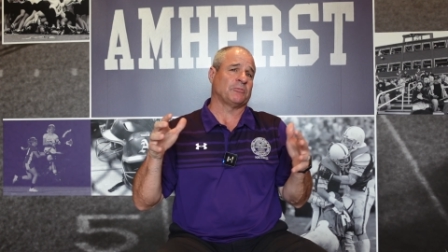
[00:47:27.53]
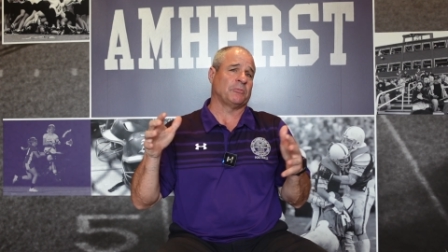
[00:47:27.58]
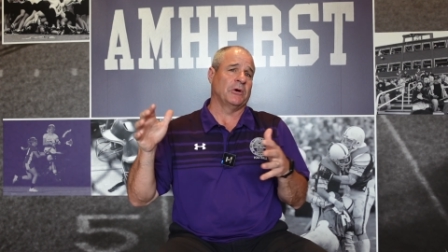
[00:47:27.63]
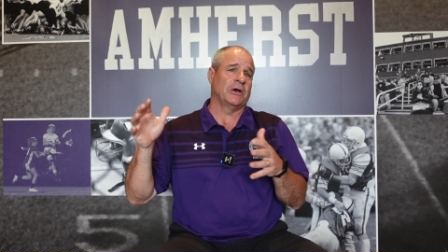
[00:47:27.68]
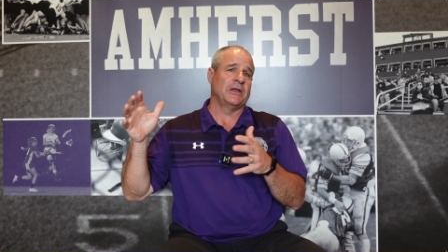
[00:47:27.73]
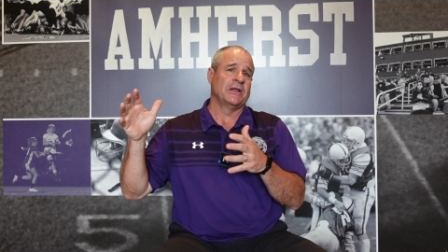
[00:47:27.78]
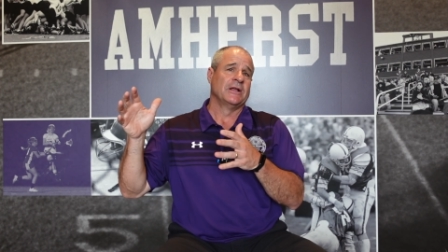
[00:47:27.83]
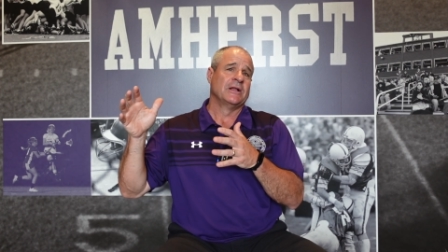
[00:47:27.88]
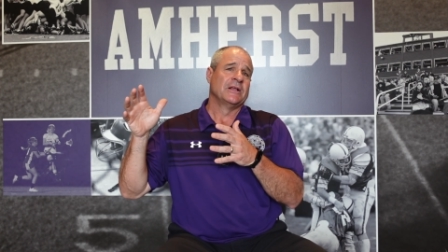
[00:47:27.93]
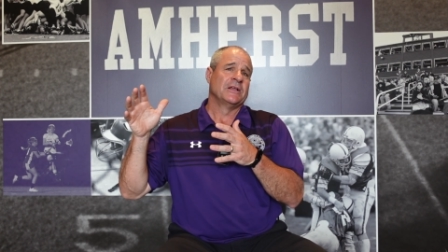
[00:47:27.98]

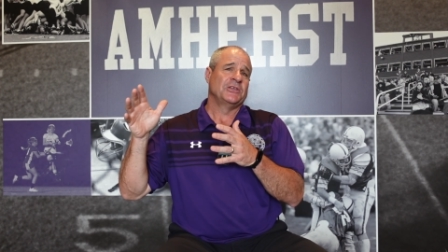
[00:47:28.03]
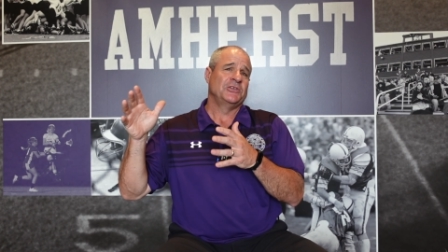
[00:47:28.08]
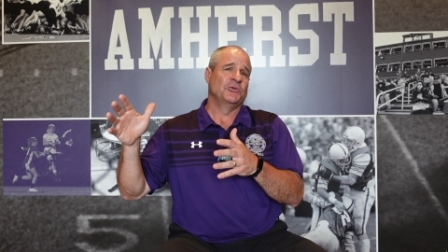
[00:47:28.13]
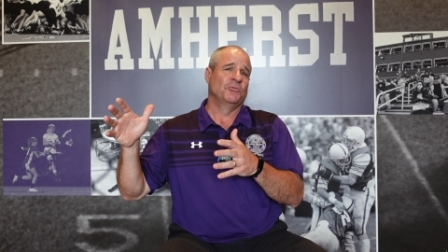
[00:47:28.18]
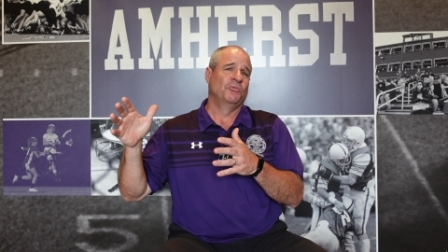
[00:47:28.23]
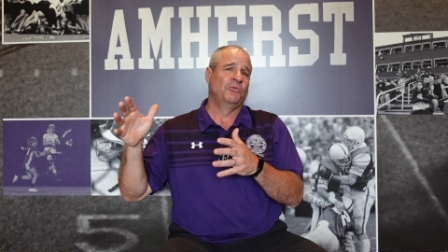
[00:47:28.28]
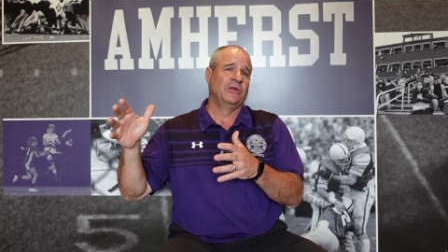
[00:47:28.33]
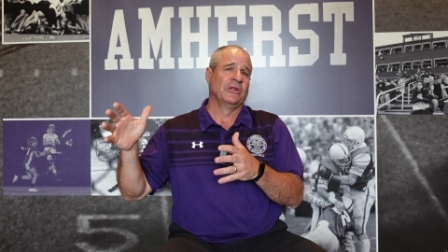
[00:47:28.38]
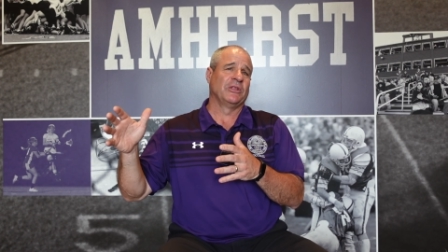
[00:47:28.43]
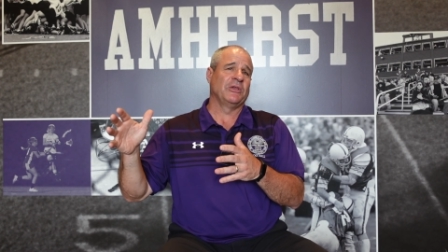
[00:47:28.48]
but you
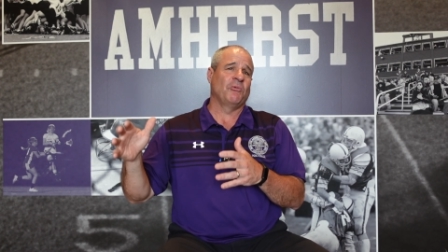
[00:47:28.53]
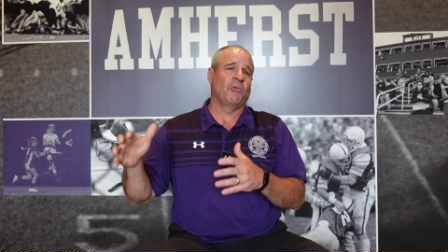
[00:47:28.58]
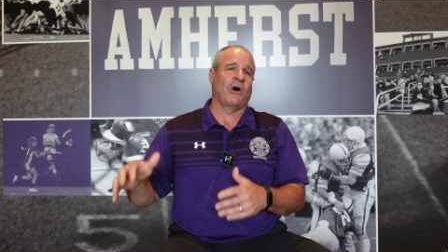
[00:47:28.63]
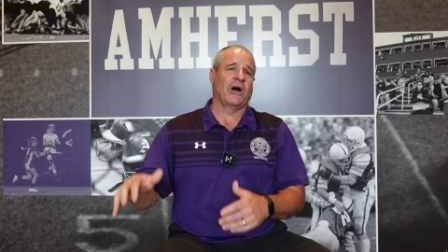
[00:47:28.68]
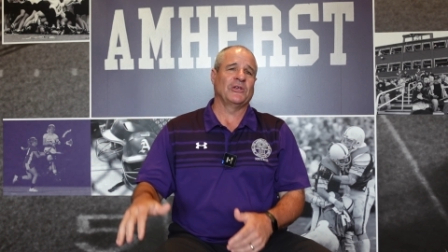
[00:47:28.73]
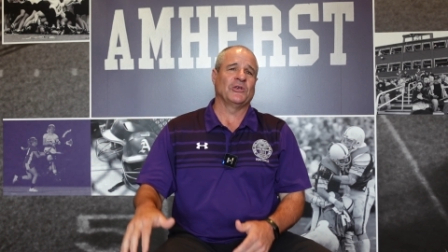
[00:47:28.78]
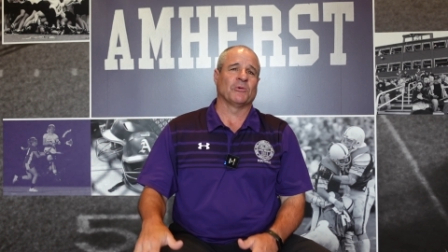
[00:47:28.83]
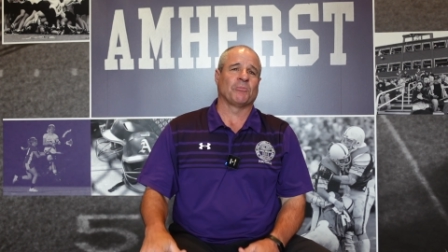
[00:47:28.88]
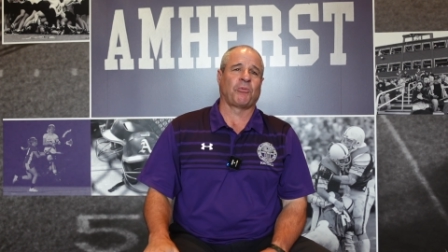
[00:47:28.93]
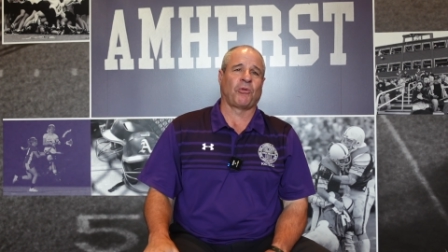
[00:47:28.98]
really
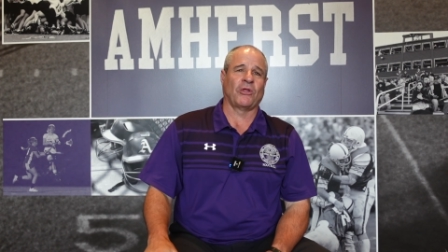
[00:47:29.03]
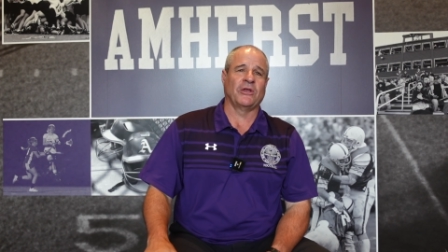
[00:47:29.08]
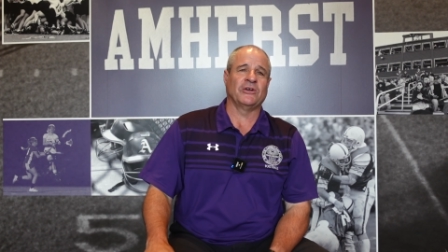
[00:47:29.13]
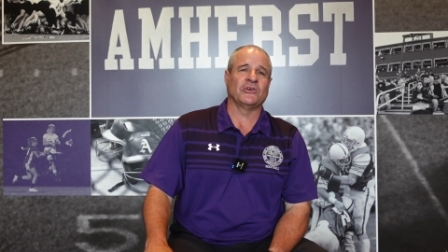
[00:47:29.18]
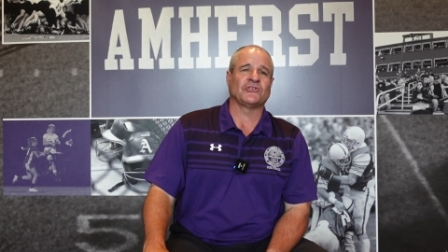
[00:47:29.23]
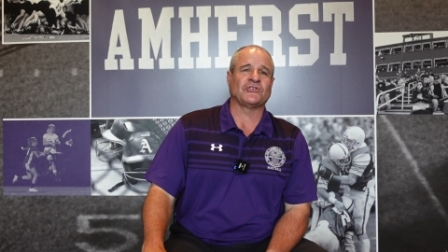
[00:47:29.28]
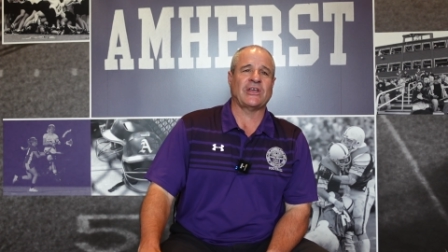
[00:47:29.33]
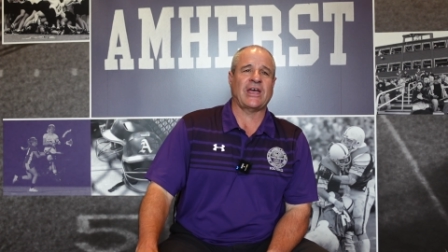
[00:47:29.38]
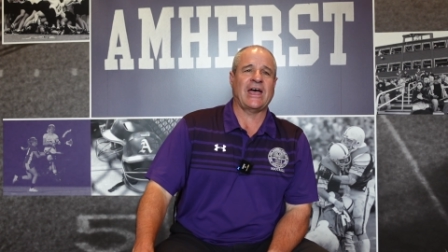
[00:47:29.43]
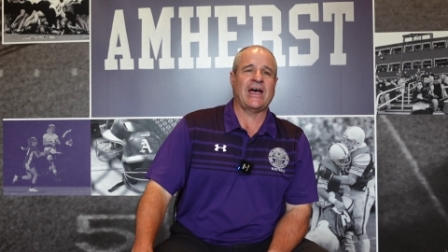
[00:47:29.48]
want your
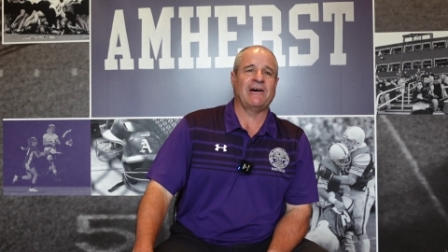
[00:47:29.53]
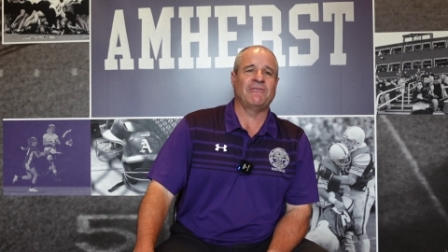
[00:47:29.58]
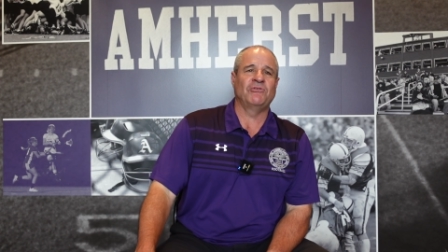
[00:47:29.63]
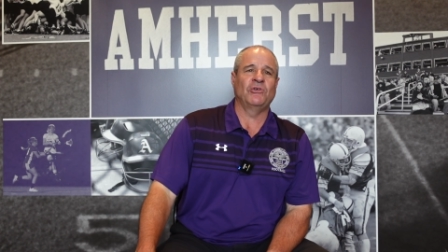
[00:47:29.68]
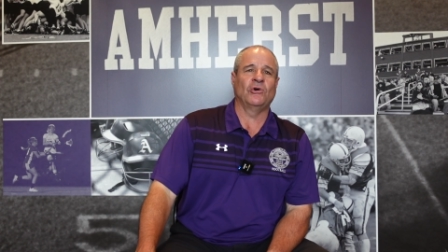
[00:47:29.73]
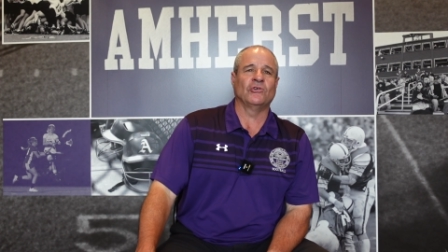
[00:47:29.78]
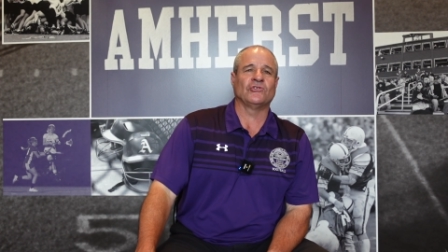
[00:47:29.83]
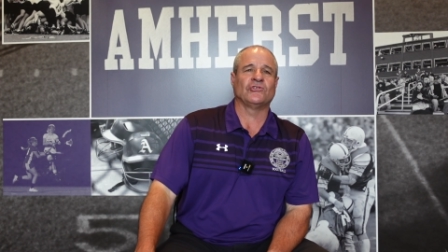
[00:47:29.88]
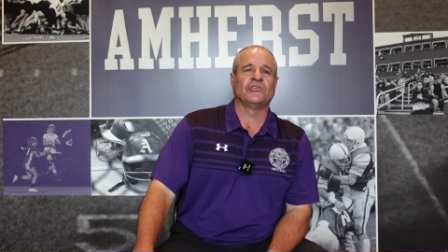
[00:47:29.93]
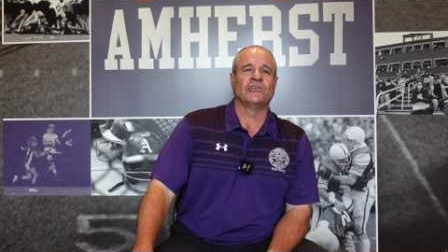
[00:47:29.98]
players to have
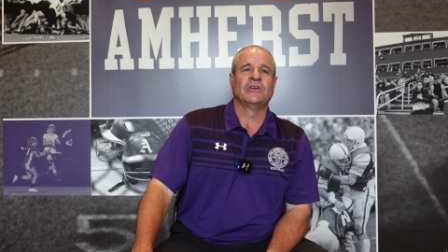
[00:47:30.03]
those